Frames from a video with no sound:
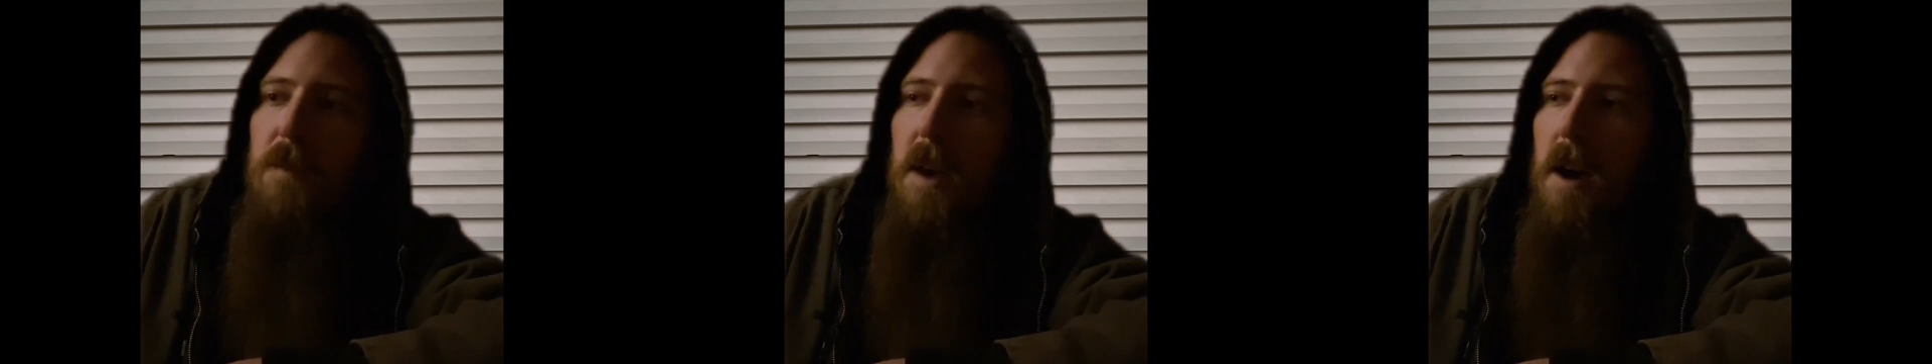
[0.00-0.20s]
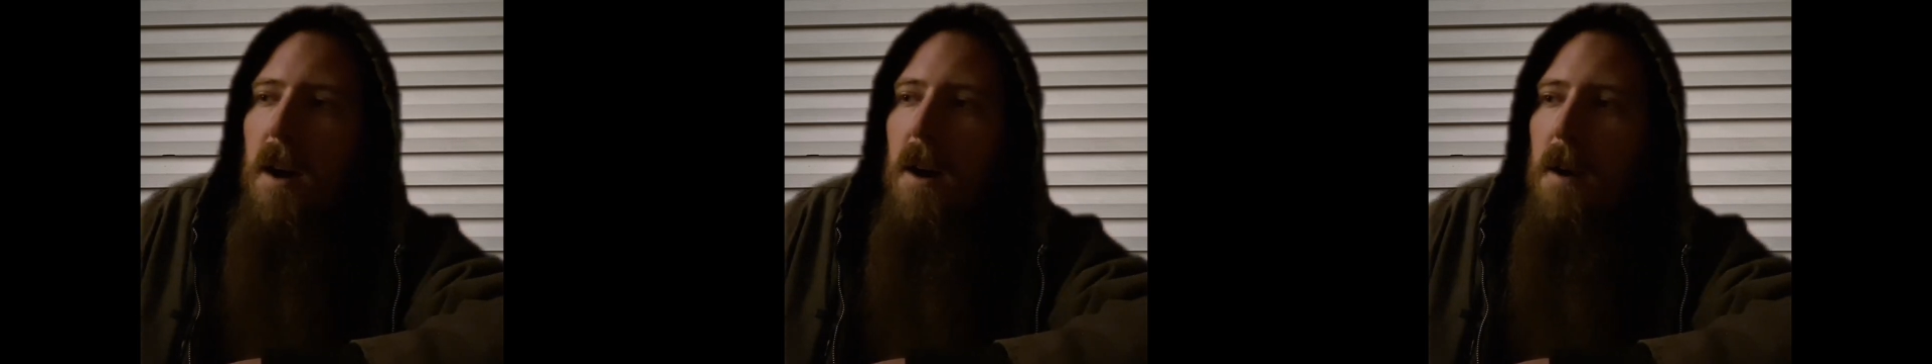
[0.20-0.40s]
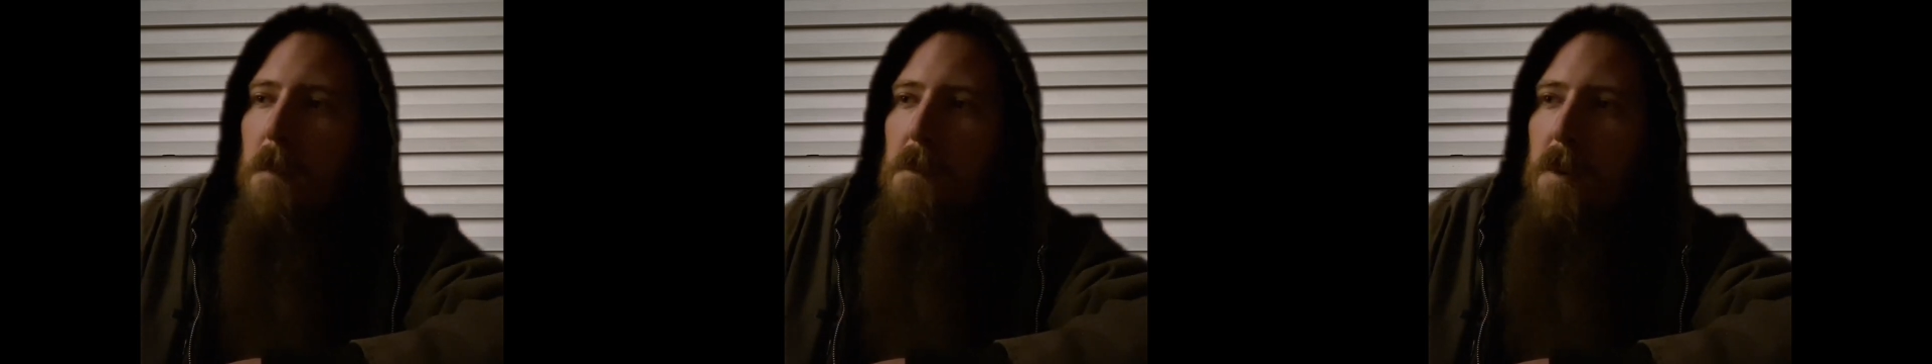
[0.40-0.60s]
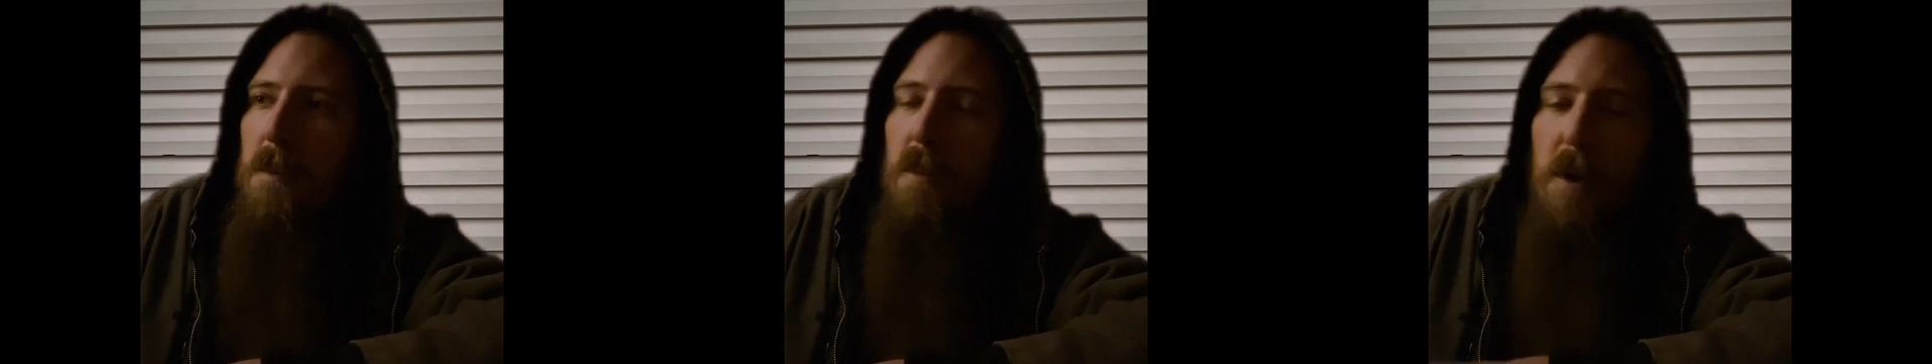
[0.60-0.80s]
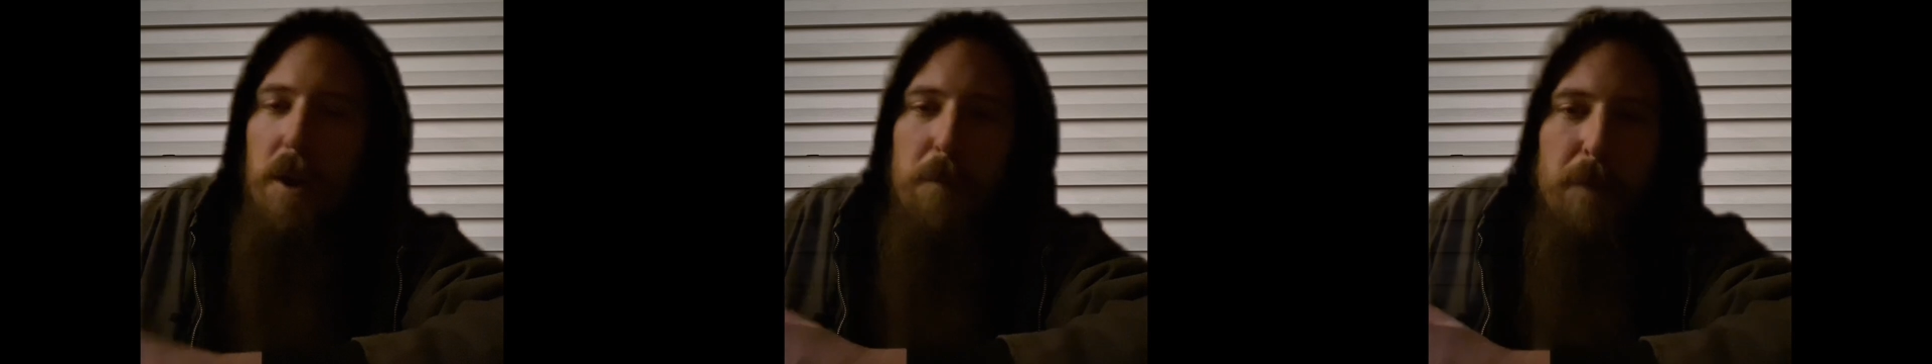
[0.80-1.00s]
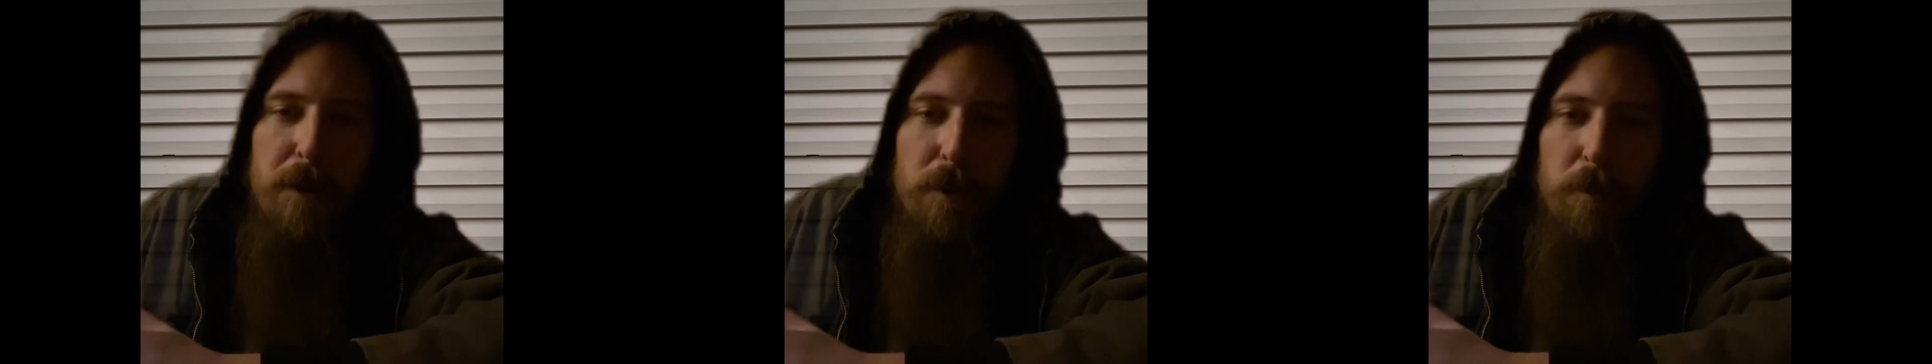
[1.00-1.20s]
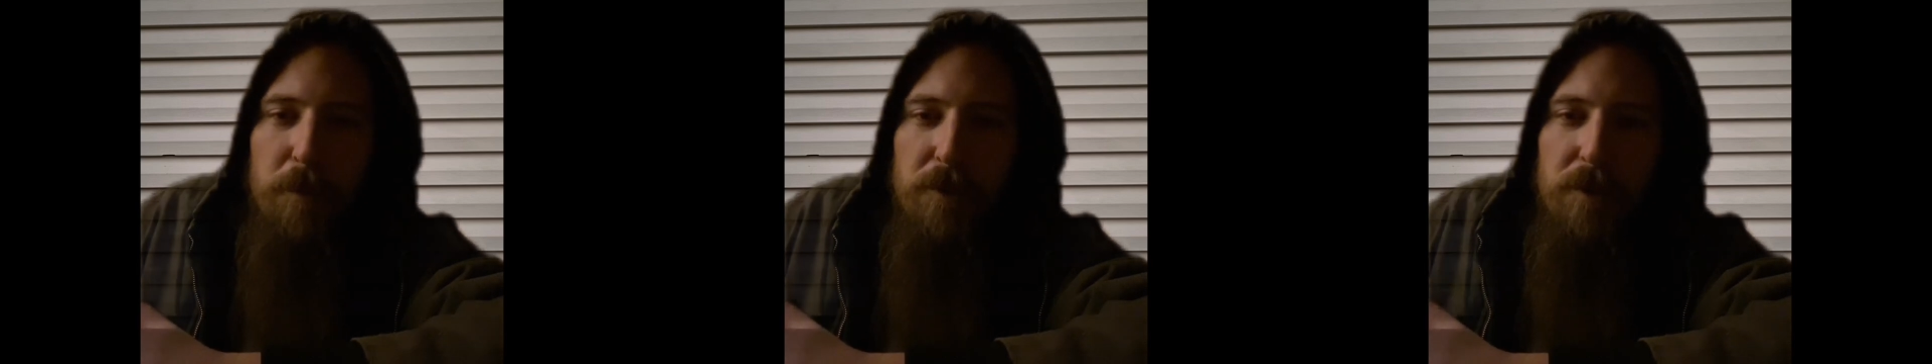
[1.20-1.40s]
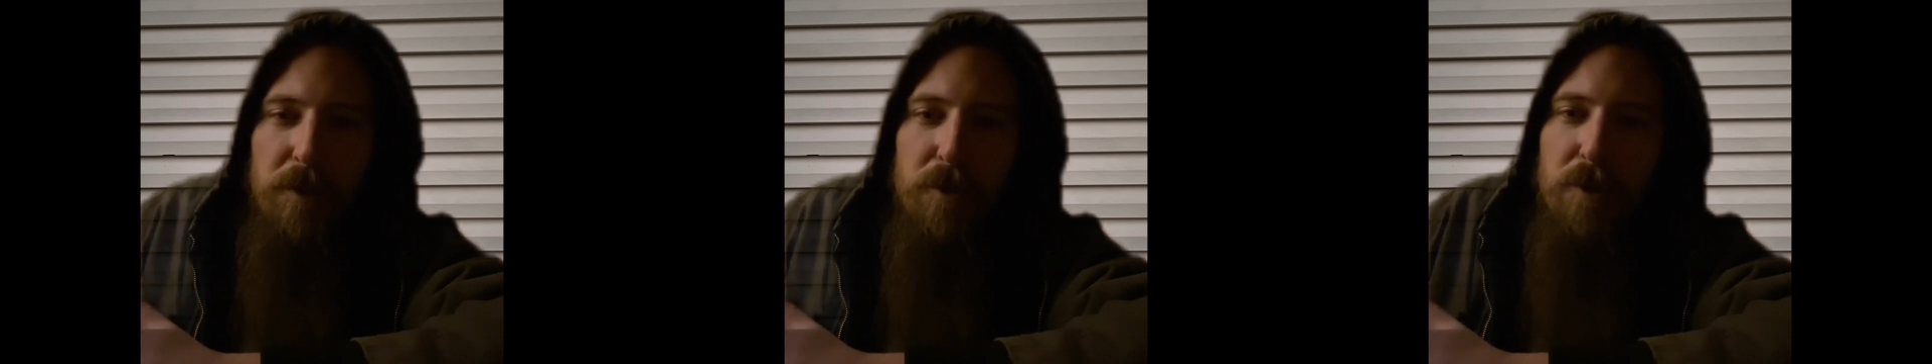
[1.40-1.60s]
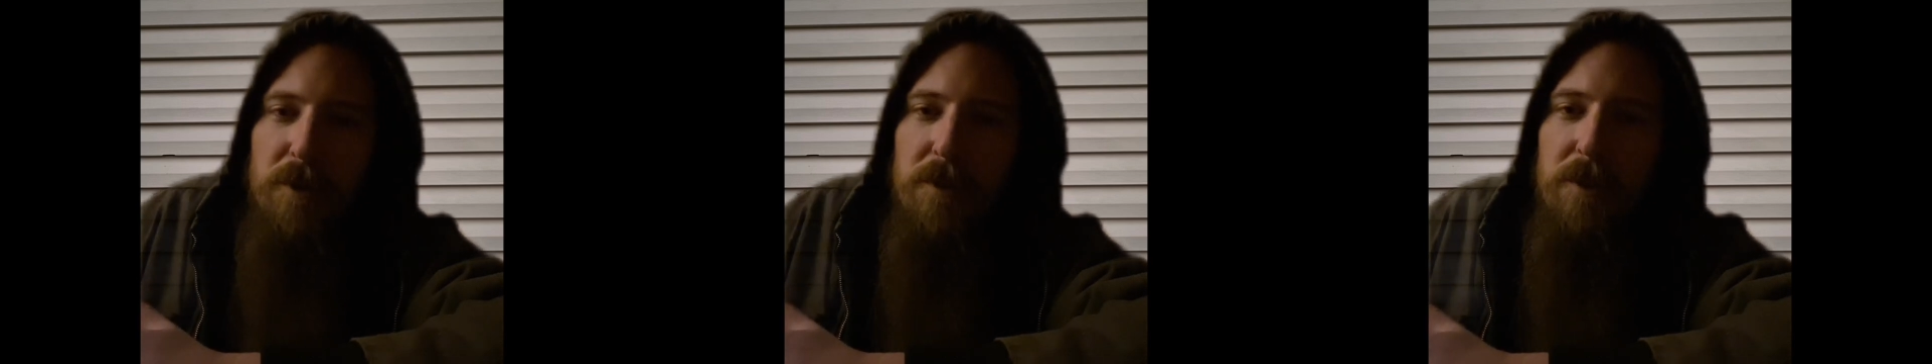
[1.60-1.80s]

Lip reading: the brake pedal position